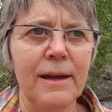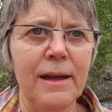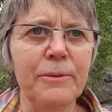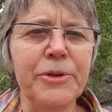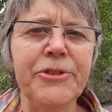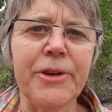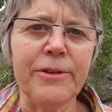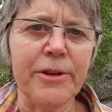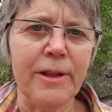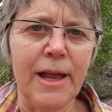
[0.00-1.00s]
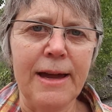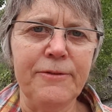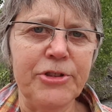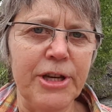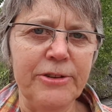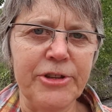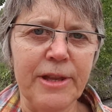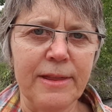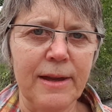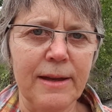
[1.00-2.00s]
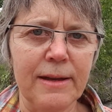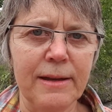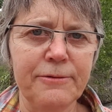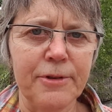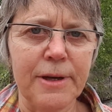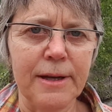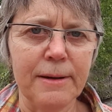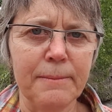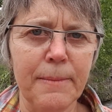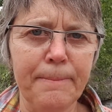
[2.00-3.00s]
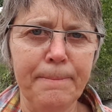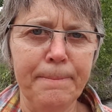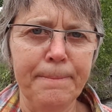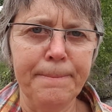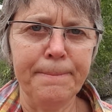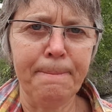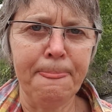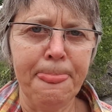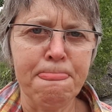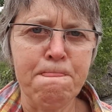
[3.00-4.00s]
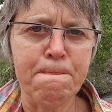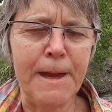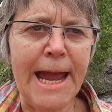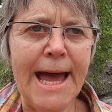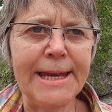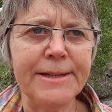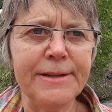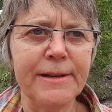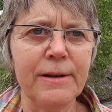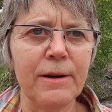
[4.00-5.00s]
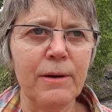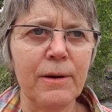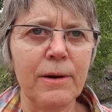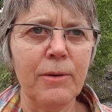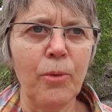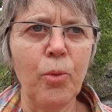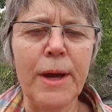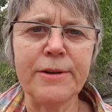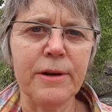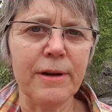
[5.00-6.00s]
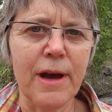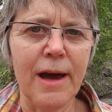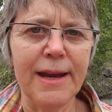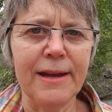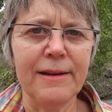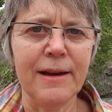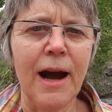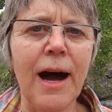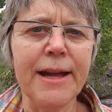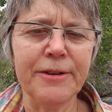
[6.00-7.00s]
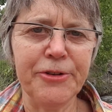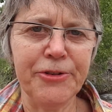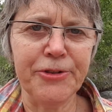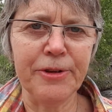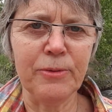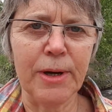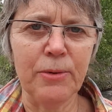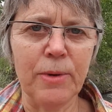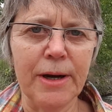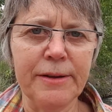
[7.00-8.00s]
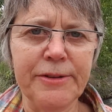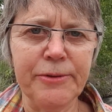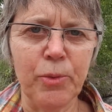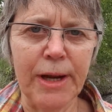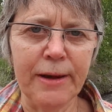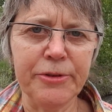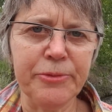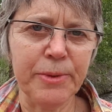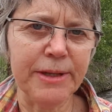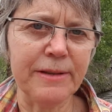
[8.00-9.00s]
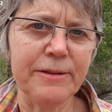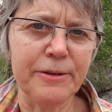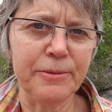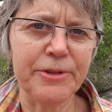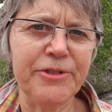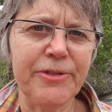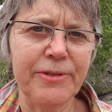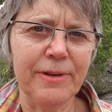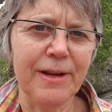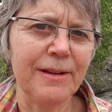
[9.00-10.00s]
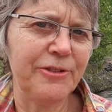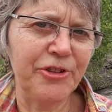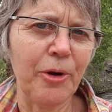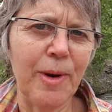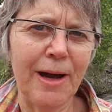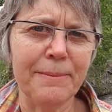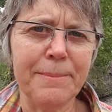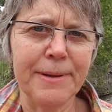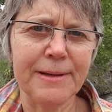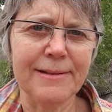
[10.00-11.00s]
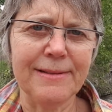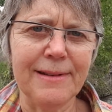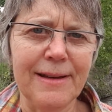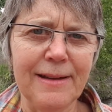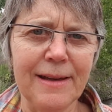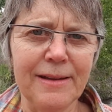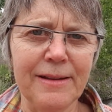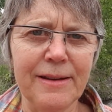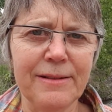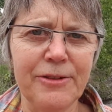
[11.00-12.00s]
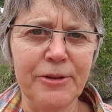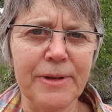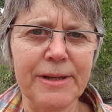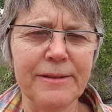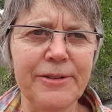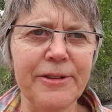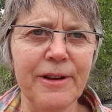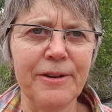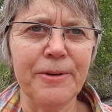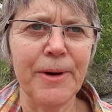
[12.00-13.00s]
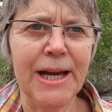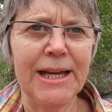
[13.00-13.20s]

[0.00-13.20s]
it was such a life-changing thing for him. And whether or not I understood what it was, what I was willing to do was show up and do it. So